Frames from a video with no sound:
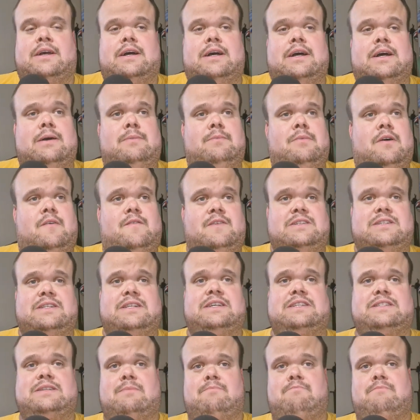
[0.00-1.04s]
Um,
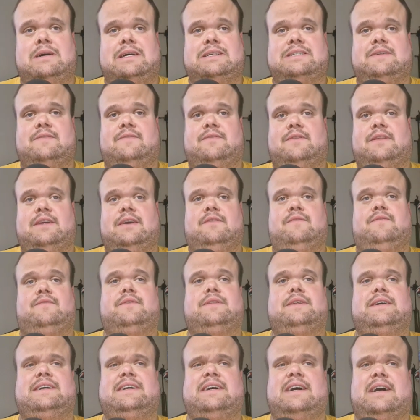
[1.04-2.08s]
obviously, it's a massive thing
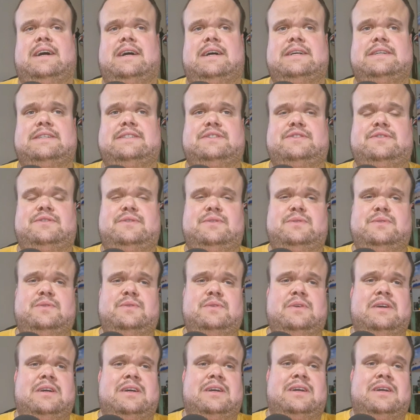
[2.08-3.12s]
for the guys
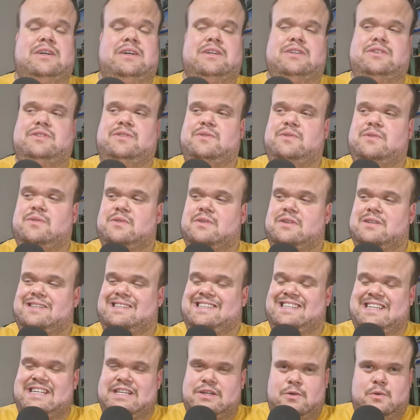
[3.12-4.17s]
to to
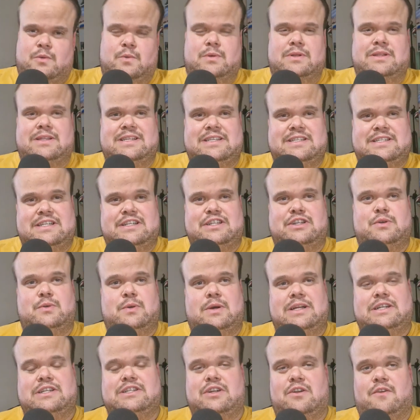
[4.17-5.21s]
deal with the
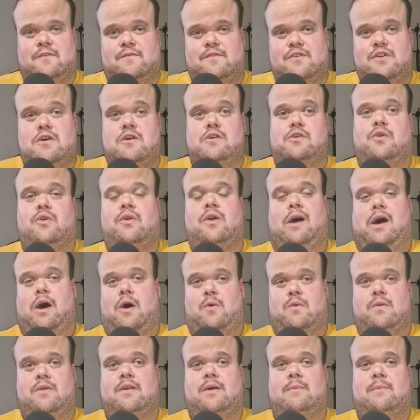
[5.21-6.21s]
situation of no crowd.